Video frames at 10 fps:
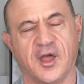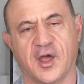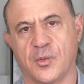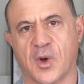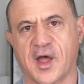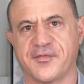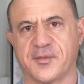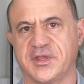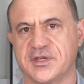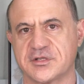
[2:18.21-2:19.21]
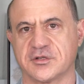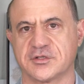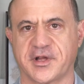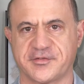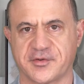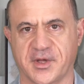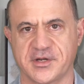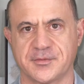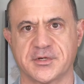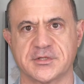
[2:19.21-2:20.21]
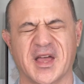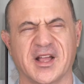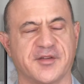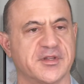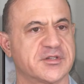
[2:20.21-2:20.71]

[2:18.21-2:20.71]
and why, from a digital transformation perspective,